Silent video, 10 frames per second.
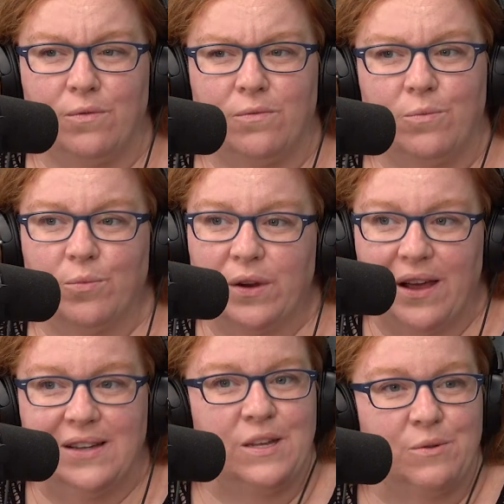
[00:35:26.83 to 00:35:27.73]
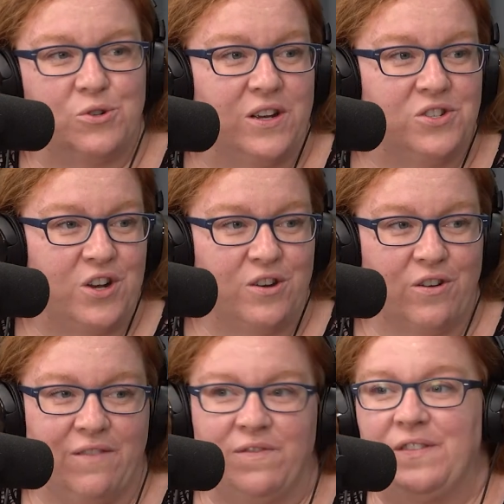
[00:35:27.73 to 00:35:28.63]
realized they were
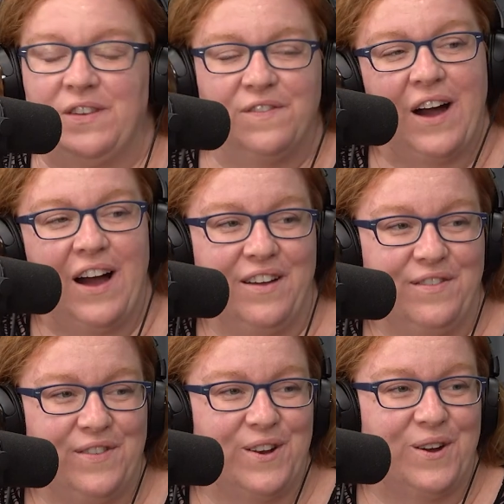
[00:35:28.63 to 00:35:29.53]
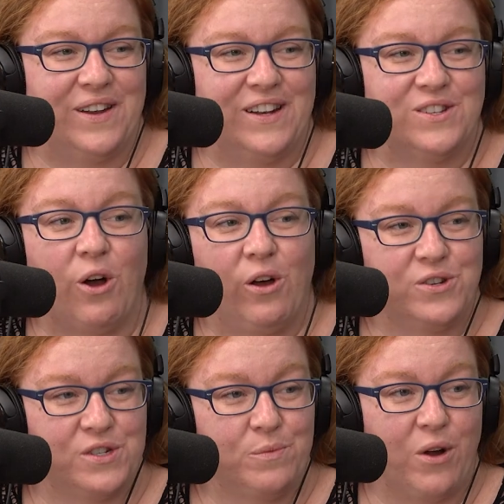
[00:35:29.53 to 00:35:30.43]
transgender at 55. It is all
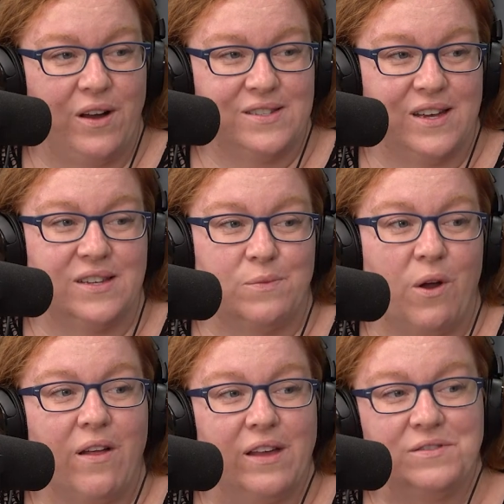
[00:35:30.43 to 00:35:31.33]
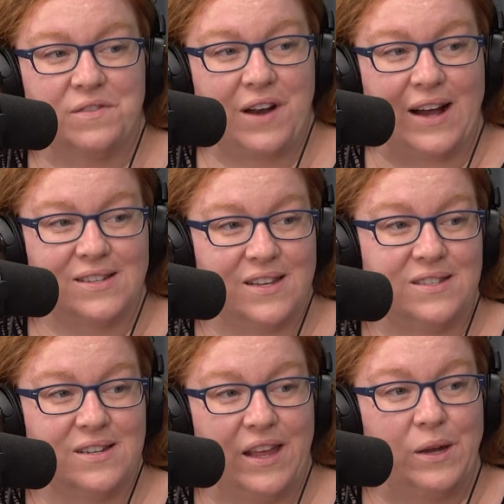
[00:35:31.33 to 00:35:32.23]
just a process, and we all have different
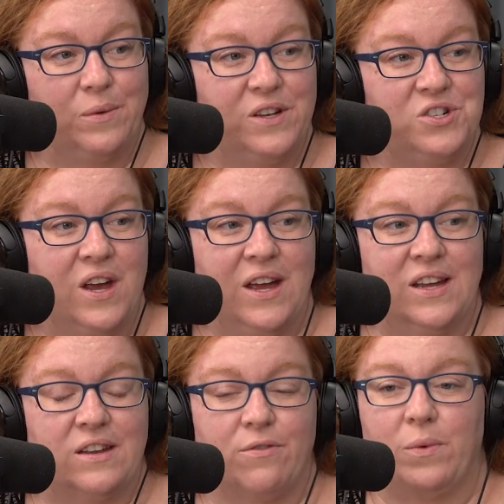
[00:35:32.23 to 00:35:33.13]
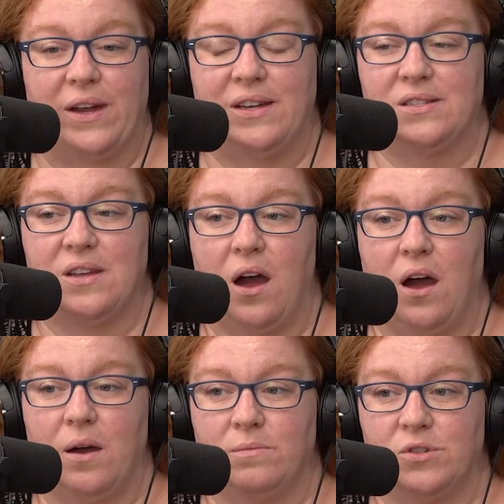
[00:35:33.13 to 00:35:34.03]
access to language, different ways
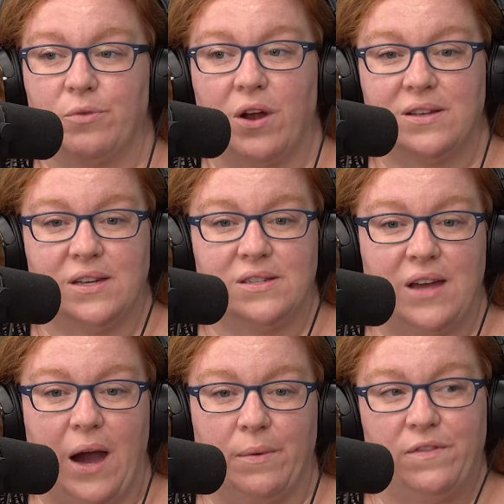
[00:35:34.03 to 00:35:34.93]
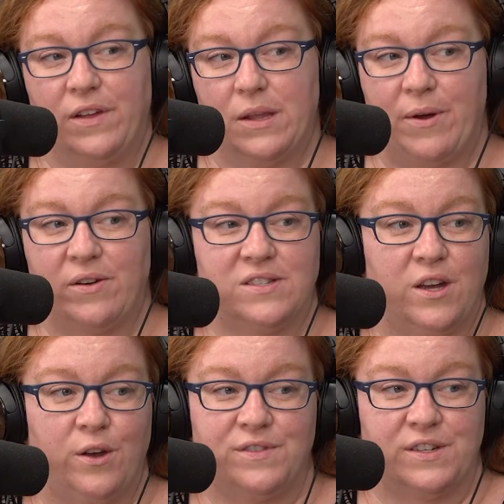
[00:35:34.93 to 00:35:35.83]
to process how we feel about
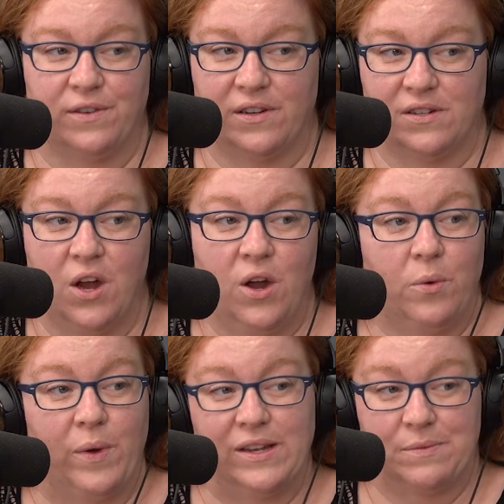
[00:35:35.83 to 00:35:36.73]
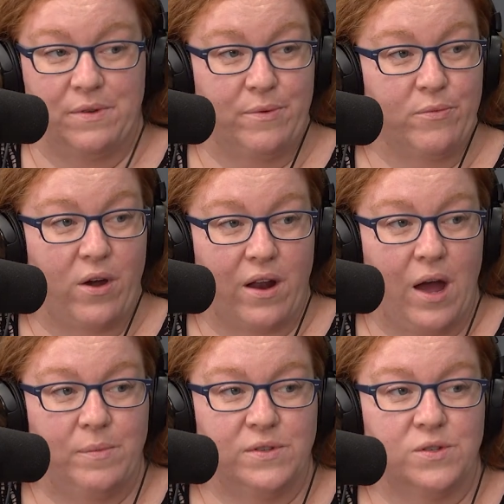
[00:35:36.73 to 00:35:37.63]
ourselves, different ways that we've been brought
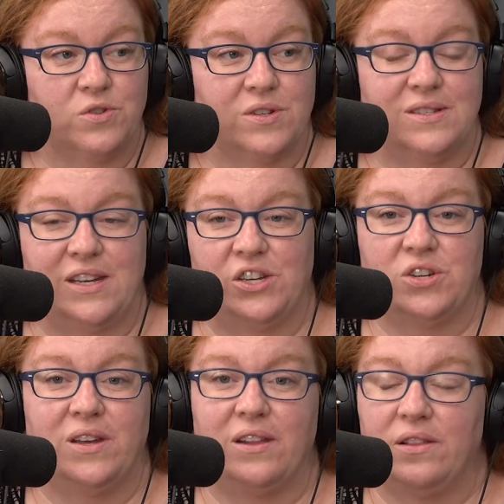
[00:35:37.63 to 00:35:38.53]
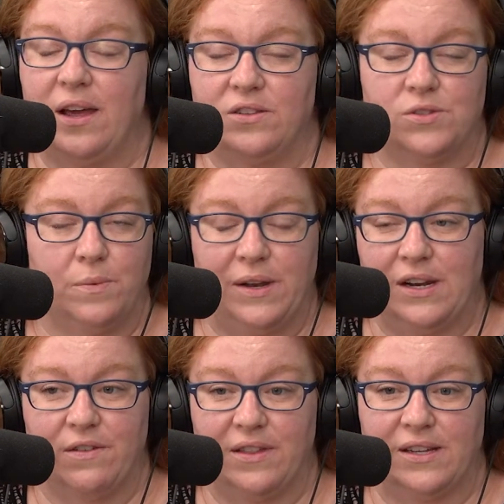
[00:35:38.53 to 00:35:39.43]
up, and socialization, and so many
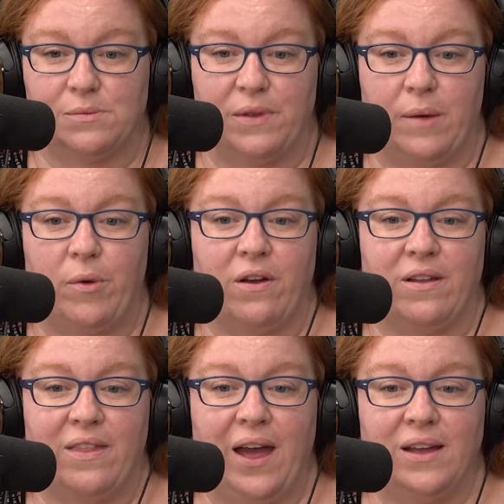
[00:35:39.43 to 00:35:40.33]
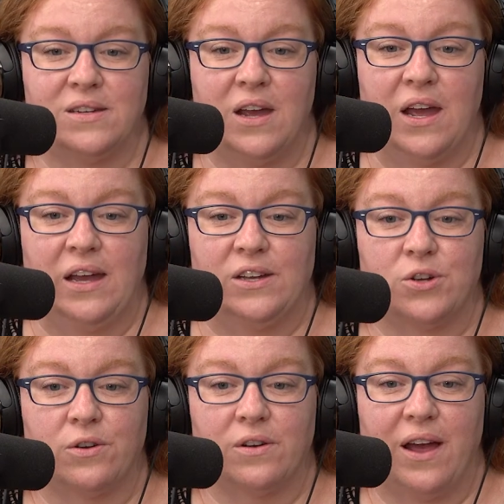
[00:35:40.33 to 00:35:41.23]
different things play a part in that.
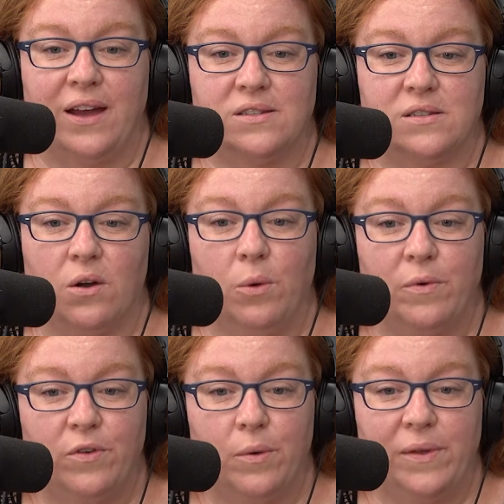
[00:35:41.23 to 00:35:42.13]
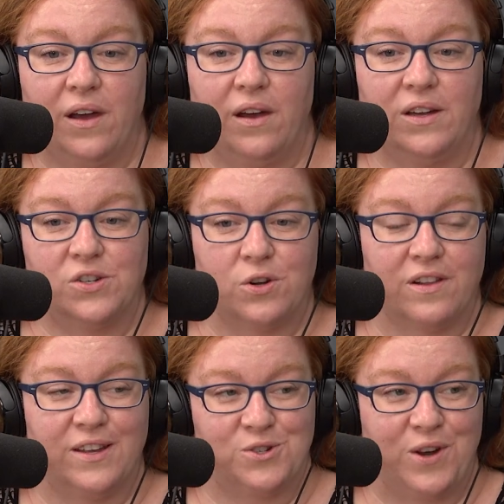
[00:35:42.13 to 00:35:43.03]
Internalized homophobia,
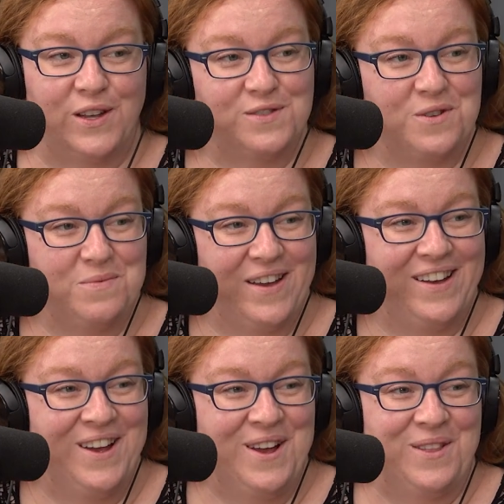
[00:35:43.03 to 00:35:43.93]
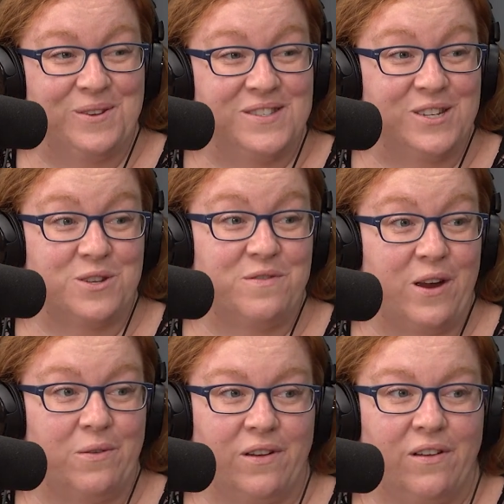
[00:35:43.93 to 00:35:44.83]
internalized transphobia, those things are
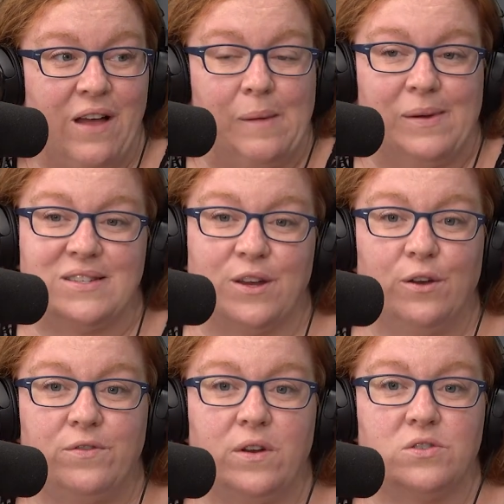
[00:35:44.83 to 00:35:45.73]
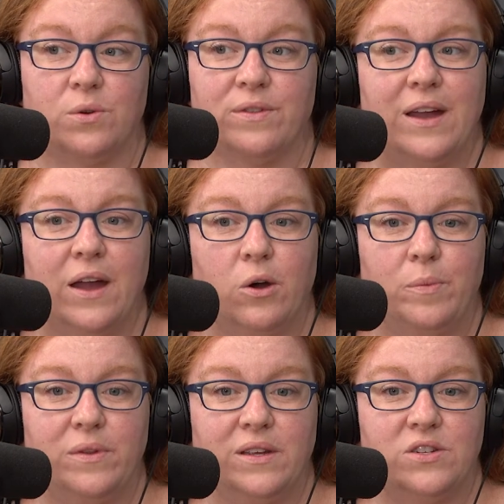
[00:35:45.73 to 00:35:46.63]
very real. I myself don't think I
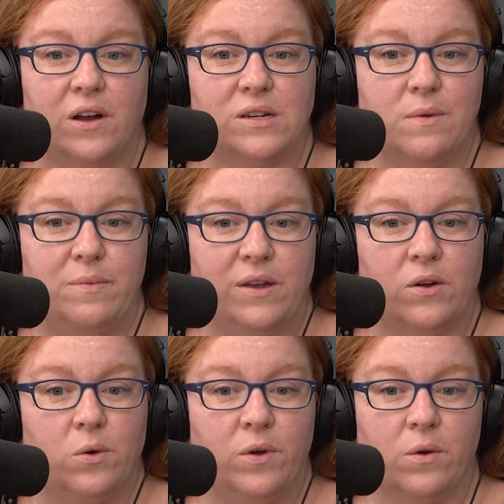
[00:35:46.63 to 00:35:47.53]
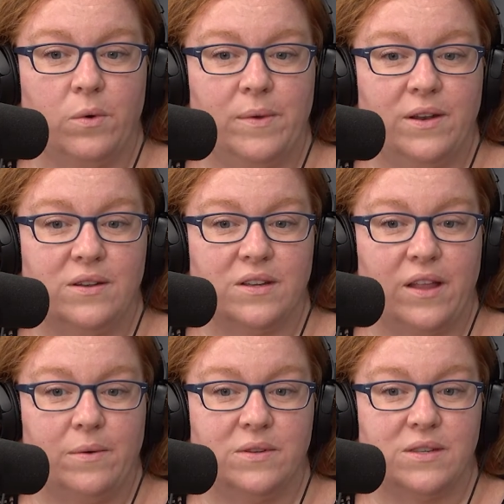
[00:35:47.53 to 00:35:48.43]
openly talked about being a queer woman
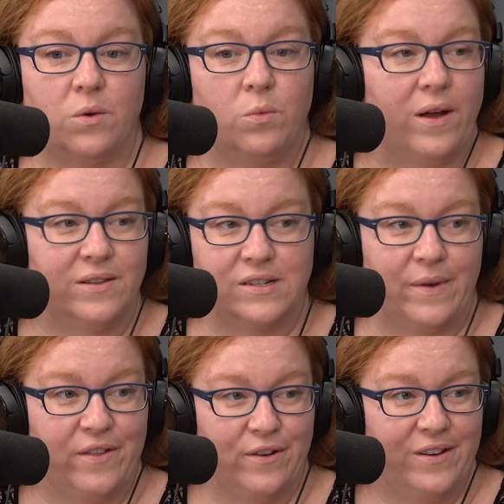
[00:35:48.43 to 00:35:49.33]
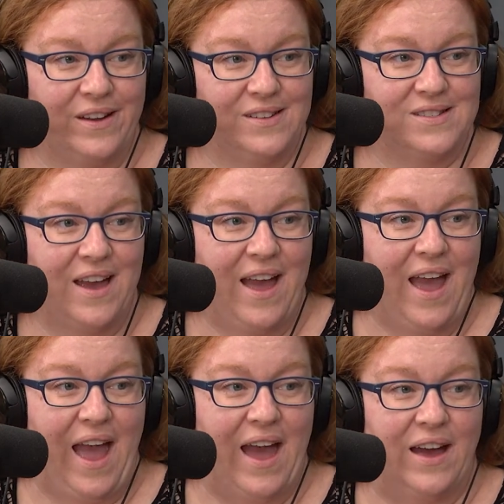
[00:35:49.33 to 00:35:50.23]
until I was like well into my 30s.
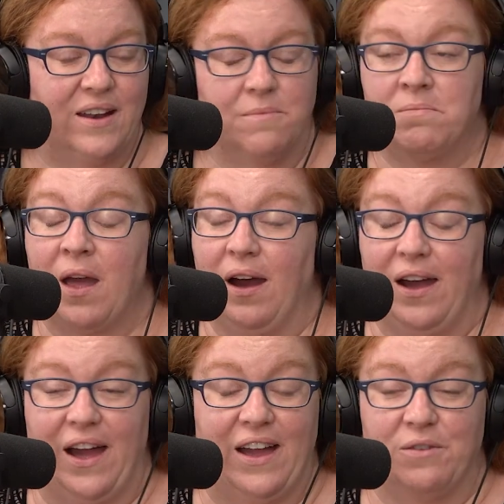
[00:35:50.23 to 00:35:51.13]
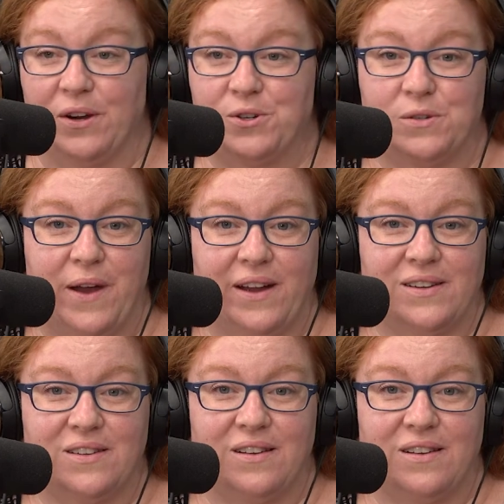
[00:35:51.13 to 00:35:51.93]
And in retrospect,